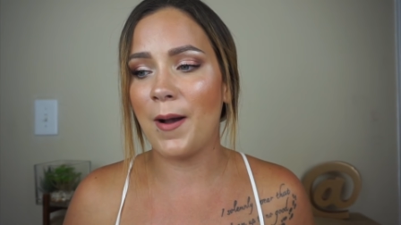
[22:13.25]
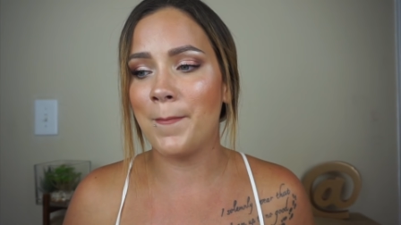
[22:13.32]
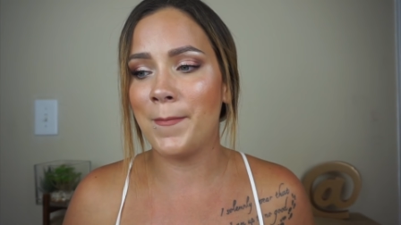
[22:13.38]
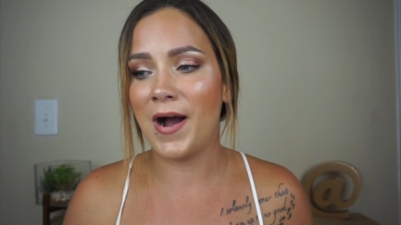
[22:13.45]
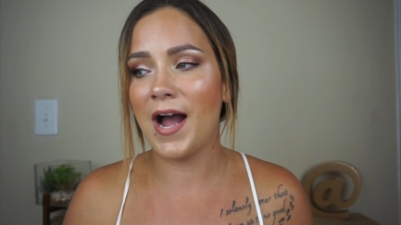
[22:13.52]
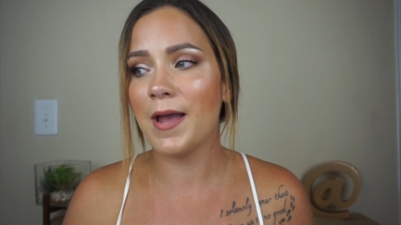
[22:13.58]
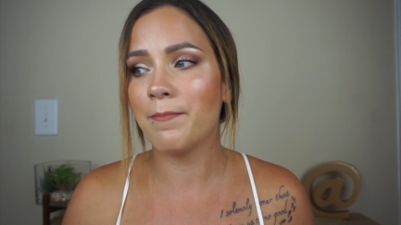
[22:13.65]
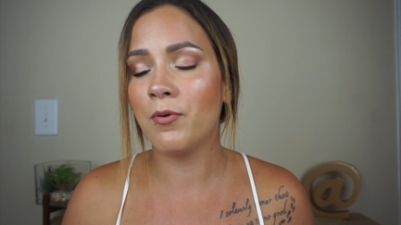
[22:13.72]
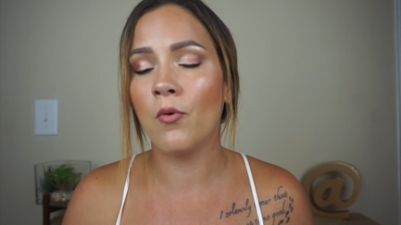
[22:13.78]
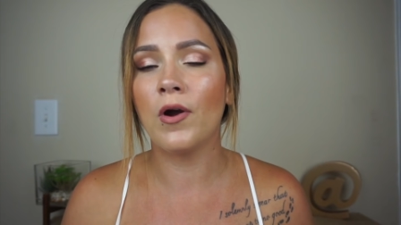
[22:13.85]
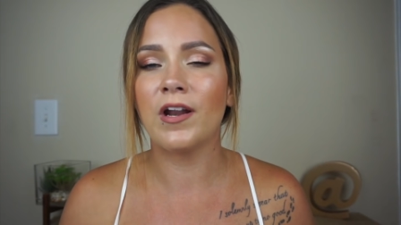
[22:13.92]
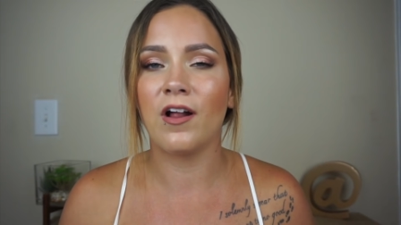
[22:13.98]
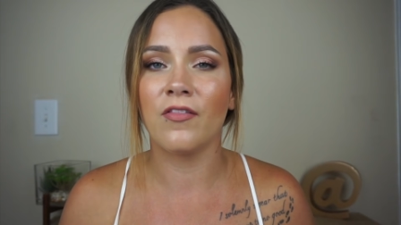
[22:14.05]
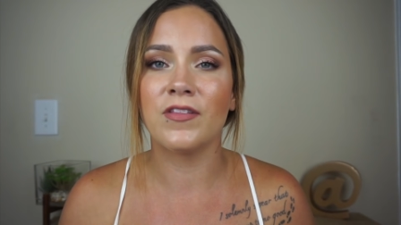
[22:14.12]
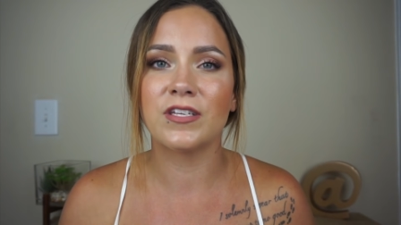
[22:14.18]
My
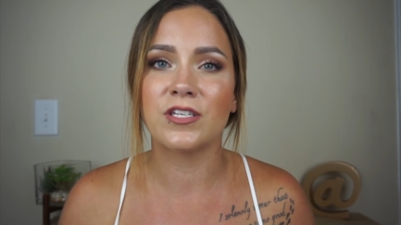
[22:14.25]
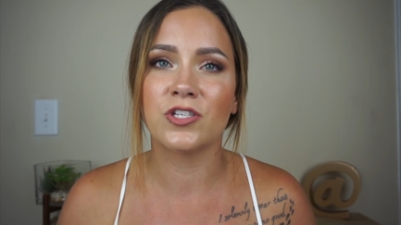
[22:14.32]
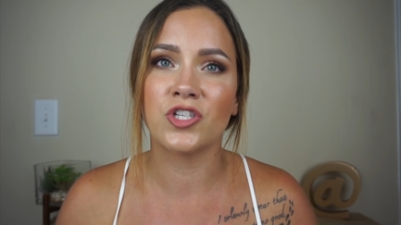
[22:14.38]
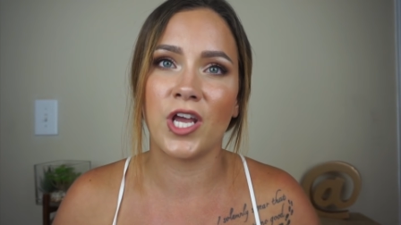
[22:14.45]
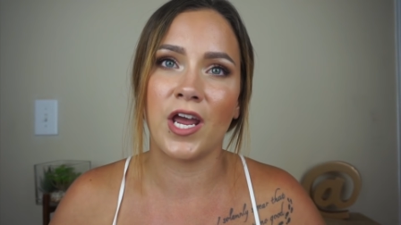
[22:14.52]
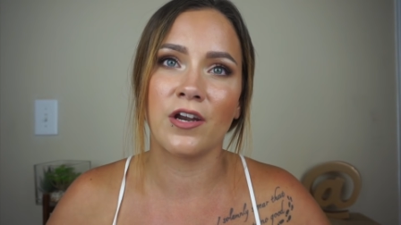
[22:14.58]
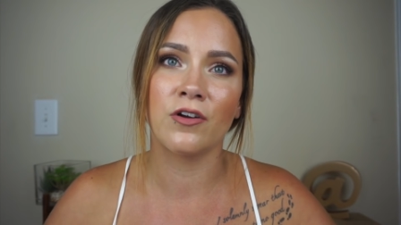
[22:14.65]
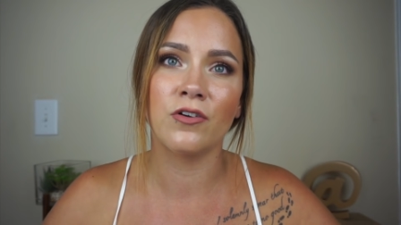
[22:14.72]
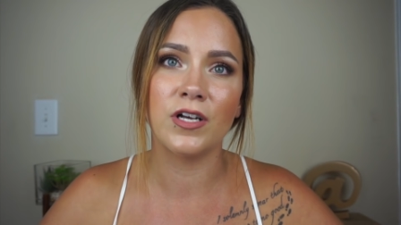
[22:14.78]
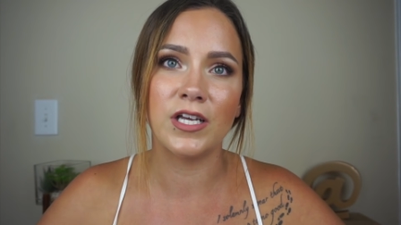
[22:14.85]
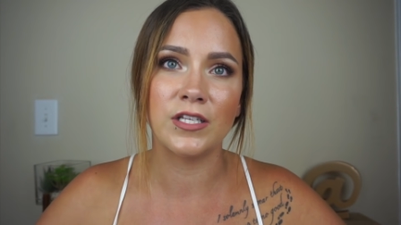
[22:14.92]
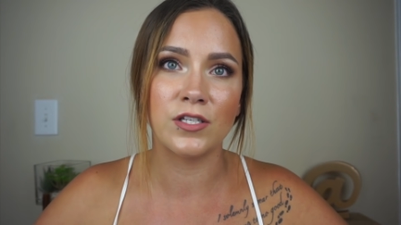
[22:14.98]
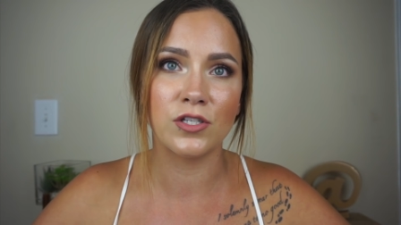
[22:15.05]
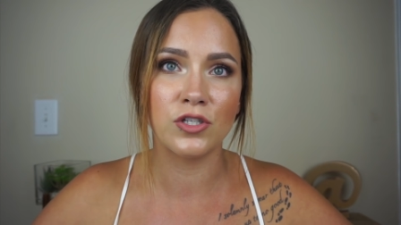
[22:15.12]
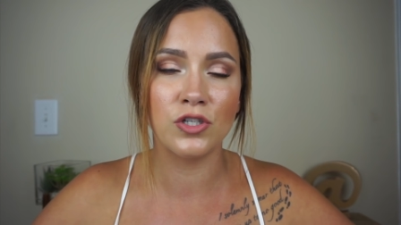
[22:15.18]
point on this channel
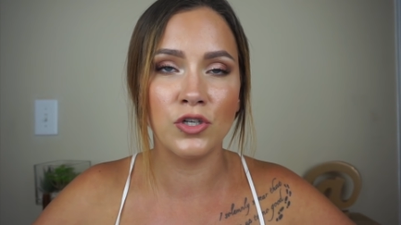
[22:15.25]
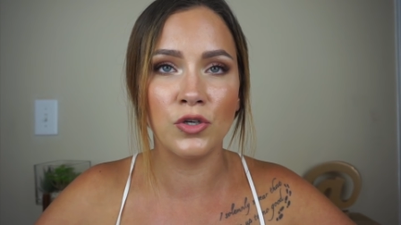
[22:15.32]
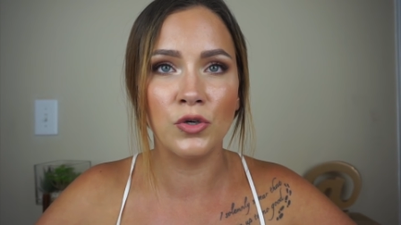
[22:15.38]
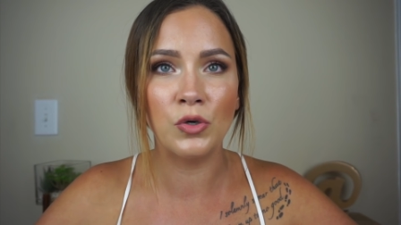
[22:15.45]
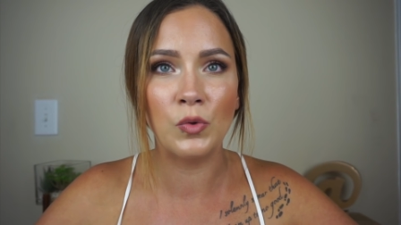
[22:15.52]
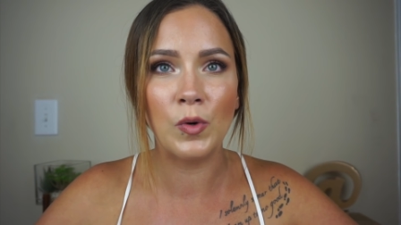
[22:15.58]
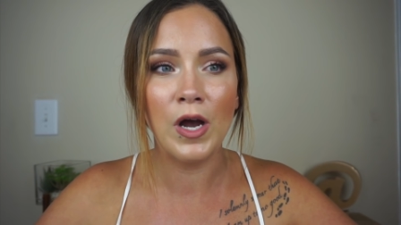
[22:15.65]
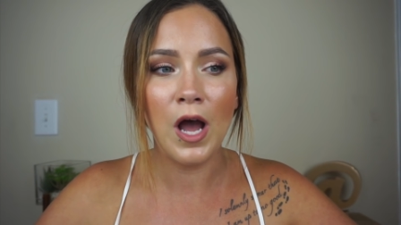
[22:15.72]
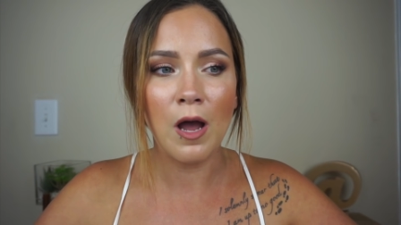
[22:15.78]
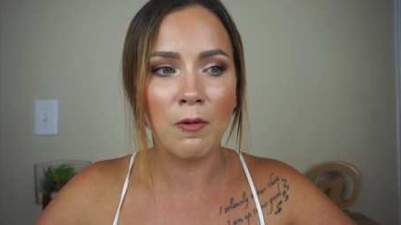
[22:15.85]
is to